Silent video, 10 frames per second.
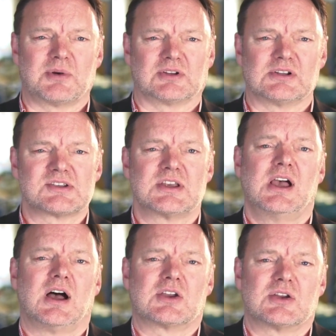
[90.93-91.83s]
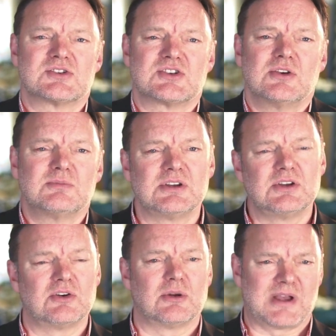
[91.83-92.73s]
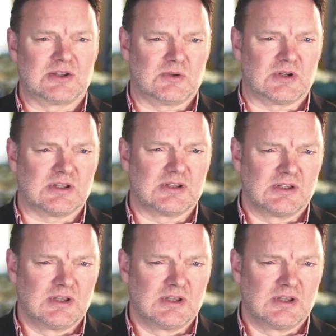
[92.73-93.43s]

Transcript: bottles are consumed in Europe annually.